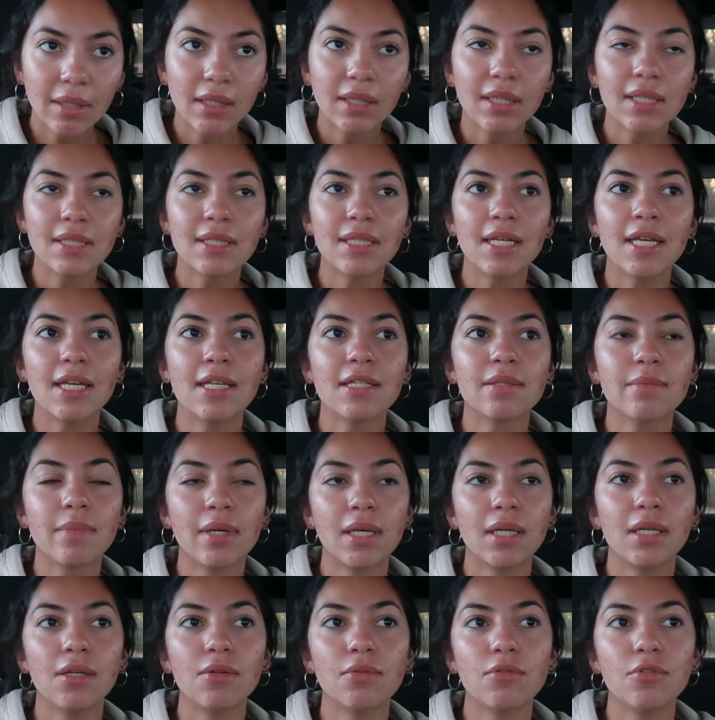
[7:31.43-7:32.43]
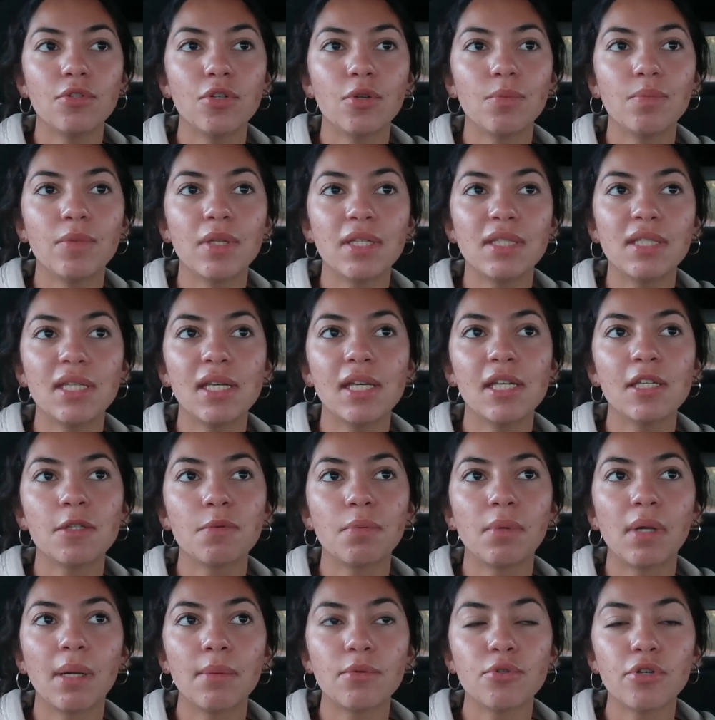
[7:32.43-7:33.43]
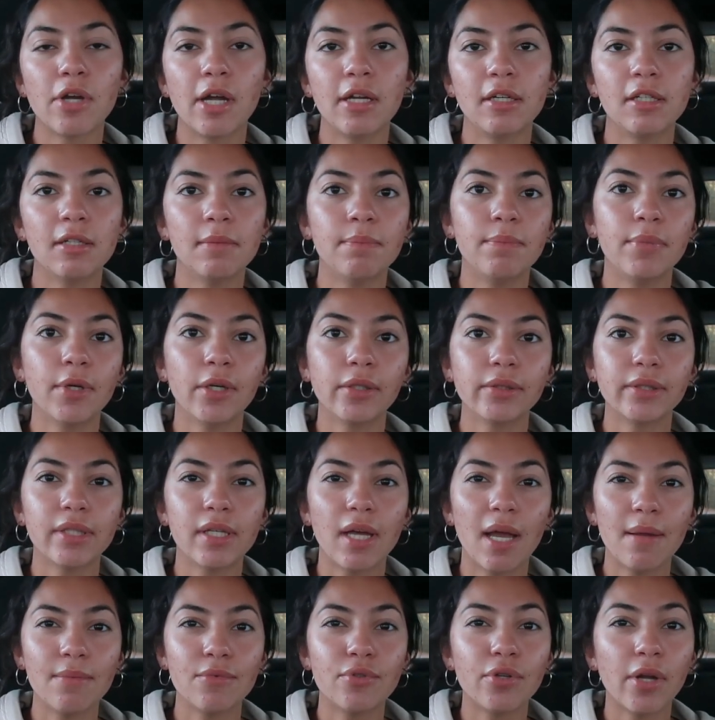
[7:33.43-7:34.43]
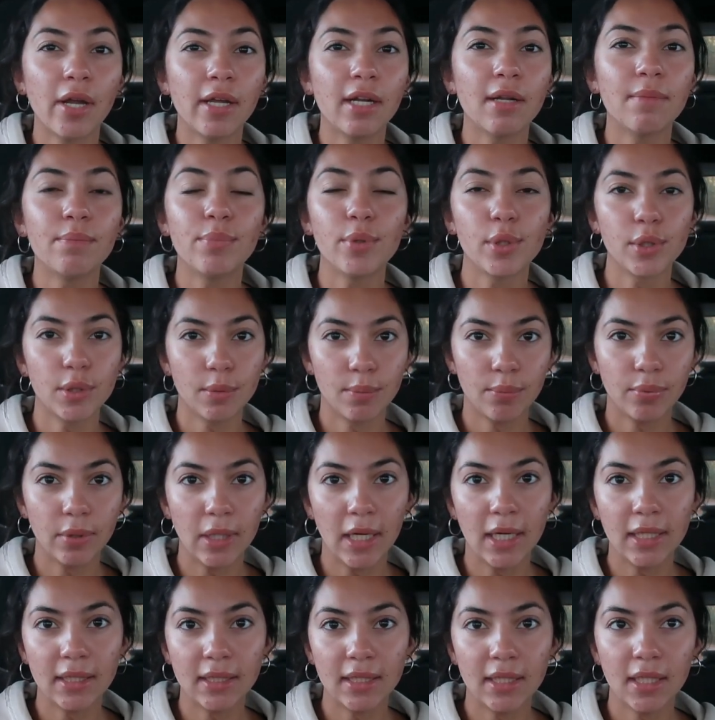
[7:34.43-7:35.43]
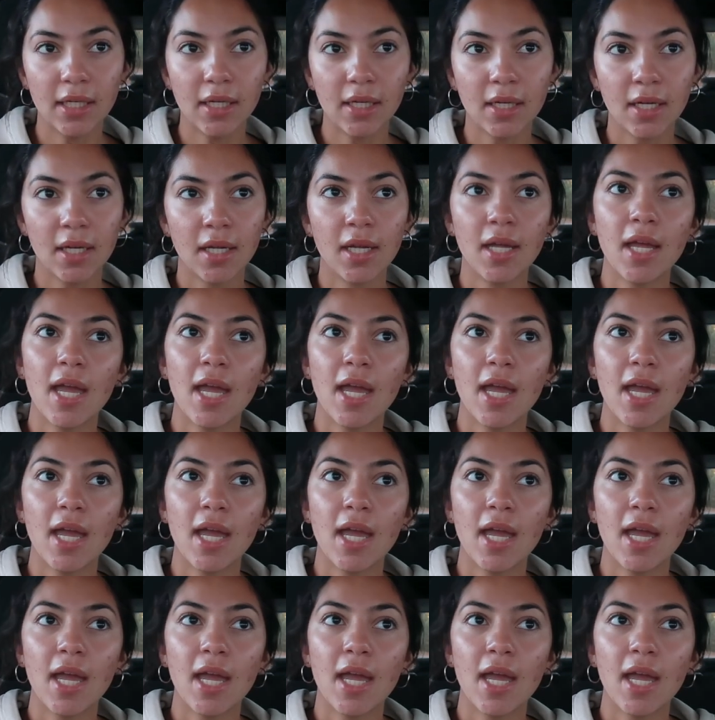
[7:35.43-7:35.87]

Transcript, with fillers: Like, this is my YouTube. This is what I'm trying to build. I'm trying to build a brand here.